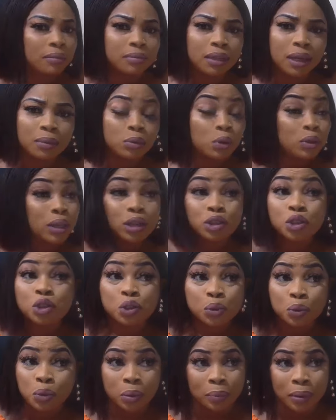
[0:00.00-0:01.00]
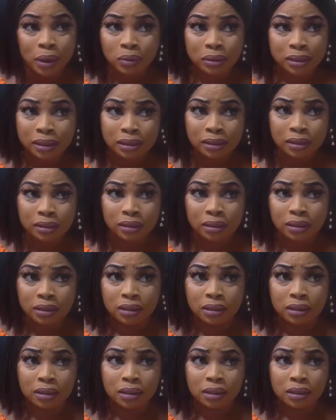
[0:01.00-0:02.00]
I'm not yet sure about it.
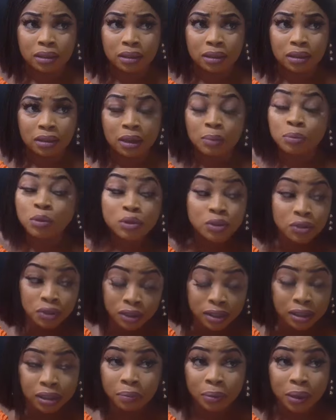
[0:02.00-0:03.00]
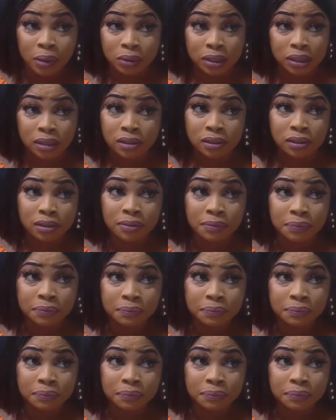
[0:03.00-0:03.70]
I'm not certain about it.